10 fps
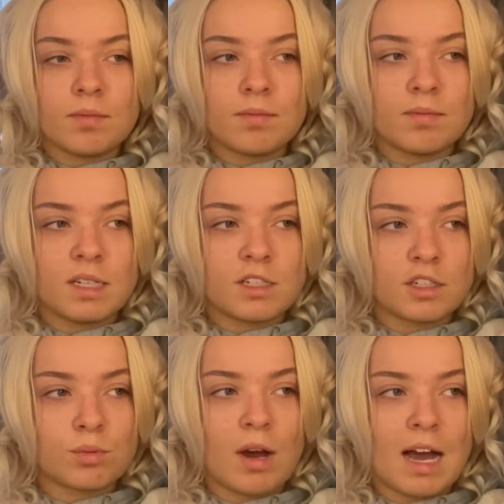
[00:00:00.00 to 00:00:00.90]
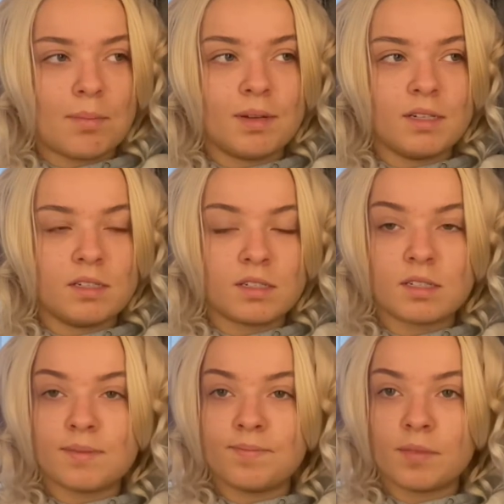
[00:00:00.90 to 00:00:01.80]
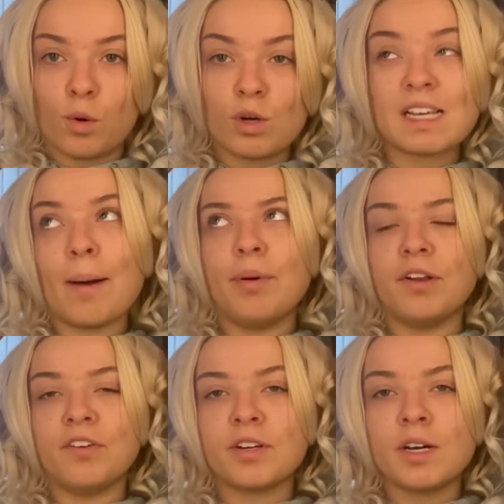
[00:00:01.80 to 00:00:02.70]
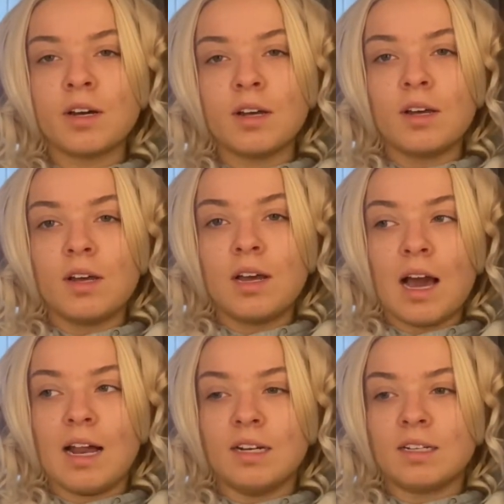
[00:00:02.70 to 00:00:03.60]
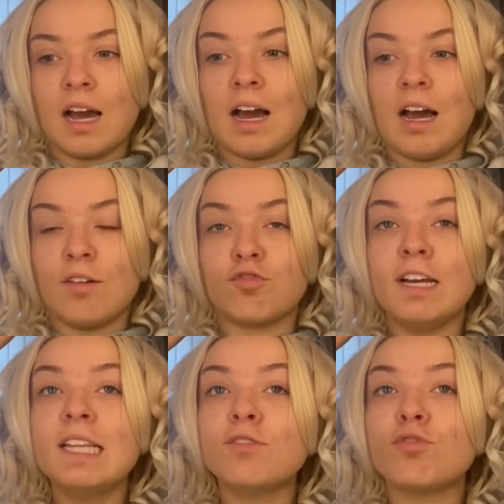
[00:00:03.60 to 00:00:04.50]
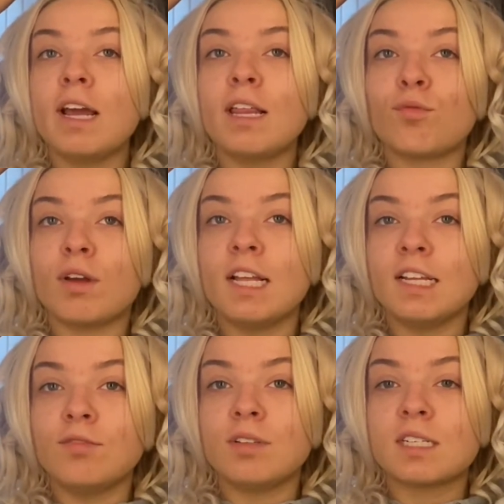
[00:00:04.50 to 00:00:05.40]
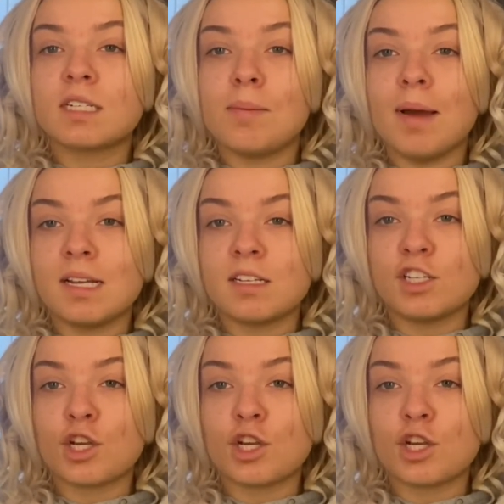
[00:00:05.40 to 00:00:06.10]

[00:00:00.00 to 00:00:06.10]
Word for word: It's just what happens or what's happened. And I really, really, really, this is a message to